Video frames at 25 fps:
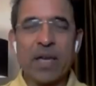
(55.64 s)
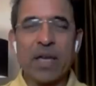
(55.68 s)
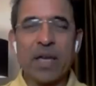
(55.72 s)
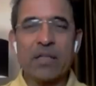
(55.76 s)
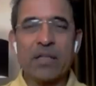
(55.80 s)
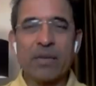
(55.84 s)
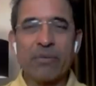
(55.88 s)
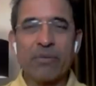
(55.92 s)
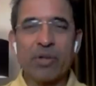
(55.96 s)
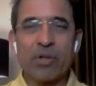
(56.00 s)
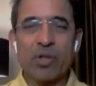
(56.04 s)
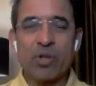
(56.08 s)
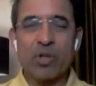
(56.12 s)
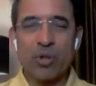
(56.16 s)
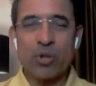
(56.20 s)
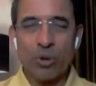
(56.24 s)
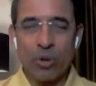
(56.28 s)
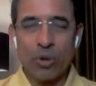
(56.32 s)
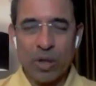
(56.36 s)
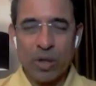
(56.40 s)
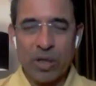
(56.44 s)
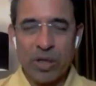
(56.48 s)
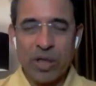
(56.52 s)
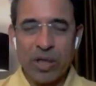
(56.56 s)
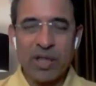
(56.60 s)
even
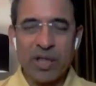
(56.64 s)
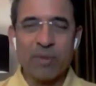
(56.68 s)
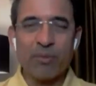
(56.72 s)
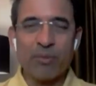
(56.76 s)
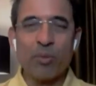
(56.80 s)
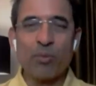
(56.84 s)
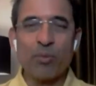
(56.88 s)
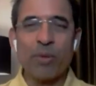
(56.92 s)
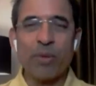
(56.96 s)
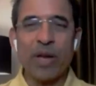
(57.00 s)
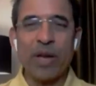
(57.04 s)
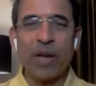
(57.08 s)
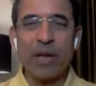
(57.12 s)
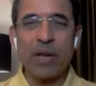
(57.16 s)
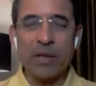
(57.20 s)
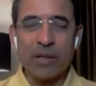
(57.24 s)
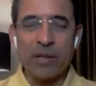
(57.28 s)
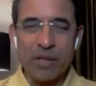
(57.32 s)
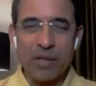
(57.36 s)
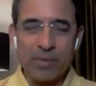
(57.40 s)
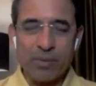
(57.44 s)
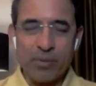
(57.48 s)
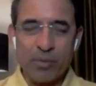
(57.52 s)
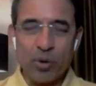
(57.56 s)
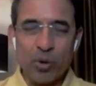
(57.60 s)
slower than the Mumbai
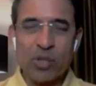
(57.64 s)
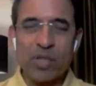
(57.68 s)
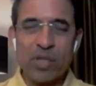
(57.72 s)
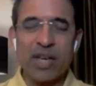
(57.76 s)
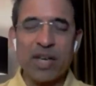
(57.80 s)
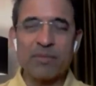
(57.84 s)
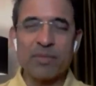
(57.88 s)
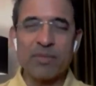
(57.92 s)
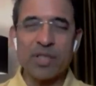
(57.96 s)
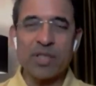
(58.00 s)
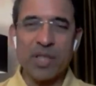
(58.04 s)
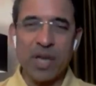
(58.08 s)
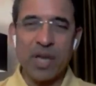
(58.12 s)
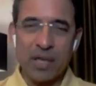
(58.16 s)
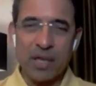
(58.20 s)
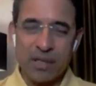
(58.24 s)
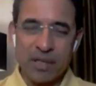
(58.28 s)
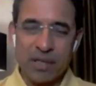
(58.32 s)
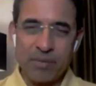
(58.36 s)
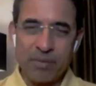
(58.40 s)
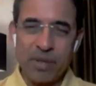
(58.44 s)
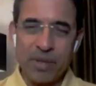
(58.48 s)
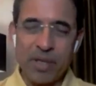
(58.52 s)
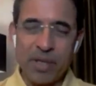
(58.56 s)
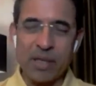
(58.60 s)
Indians, most times it's
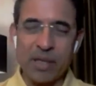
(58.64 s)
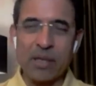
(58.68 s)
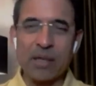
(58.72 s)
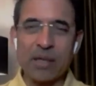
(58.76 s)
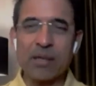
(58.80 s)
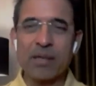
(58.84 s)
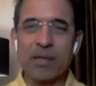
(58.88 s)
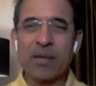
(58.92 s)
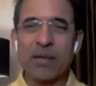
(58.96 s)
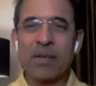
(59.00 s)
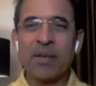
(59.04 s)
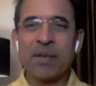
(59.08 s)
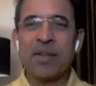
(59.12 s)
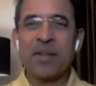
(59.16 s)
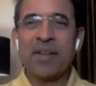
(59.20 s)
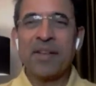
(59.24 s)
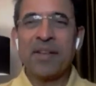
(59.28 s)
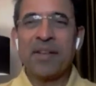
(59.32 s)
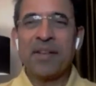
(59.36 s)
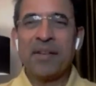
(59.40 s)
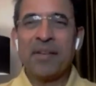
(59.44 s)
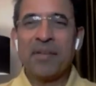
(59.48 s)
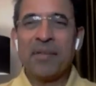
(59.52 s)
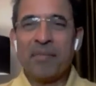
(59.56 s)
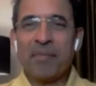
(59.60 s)
RCB.
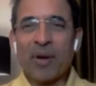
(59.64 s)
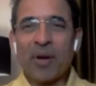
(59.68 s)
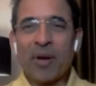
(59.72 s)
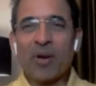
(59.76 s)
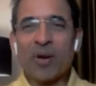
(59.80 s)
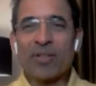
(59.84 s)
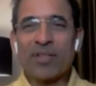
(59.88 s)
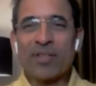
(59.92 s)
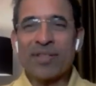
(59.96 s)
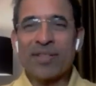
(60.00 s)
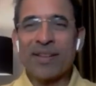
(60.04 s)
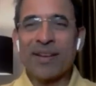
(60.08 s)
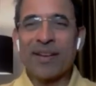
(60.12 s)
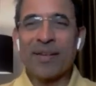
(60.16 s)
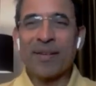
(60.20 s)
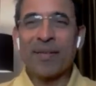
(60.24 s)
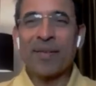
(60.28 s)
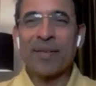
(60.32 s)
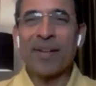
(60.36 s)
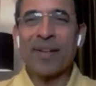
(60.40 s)
Because, but the uh, difference